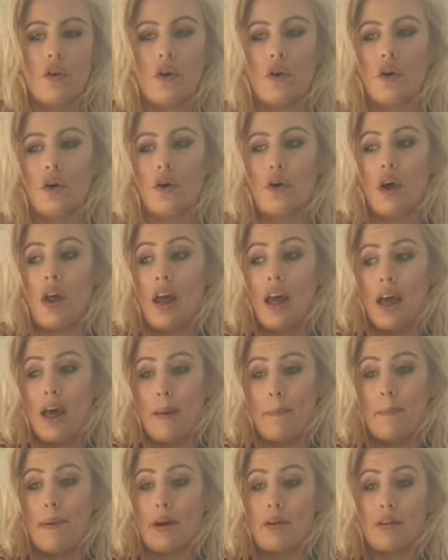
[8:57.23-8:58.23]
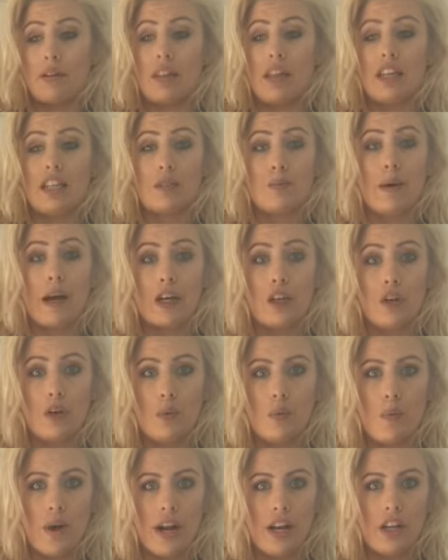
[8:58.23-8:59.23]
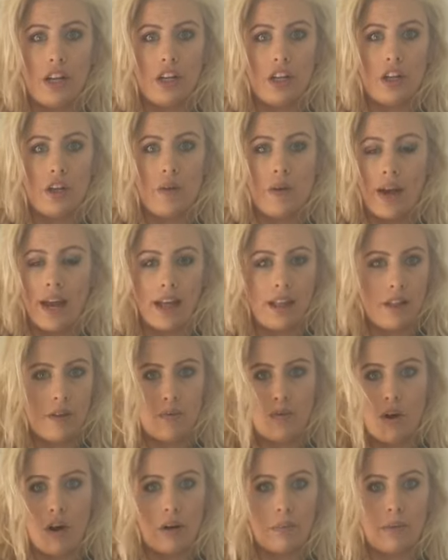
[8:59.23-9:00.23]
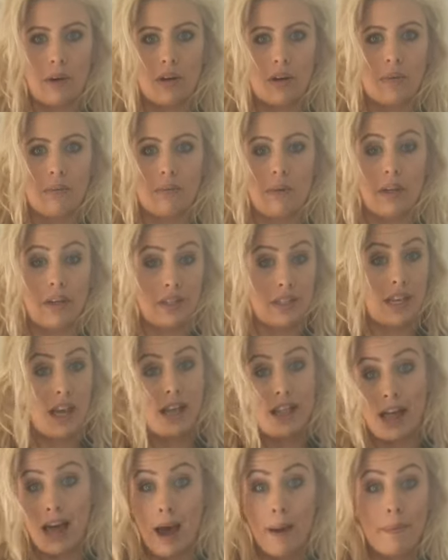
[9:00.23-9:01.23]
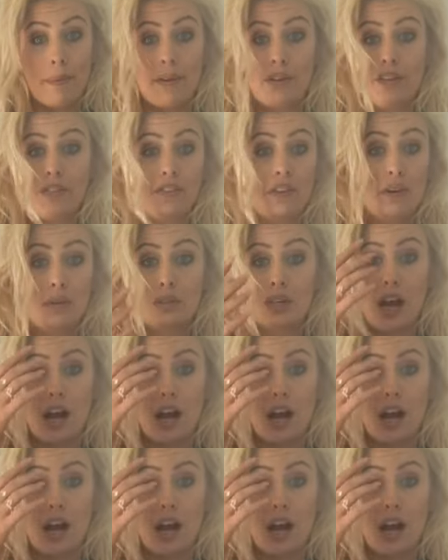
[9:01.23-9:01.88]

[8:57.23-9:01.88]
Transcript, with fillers: or build things back up when you hit the rock bottom because that'll happen a few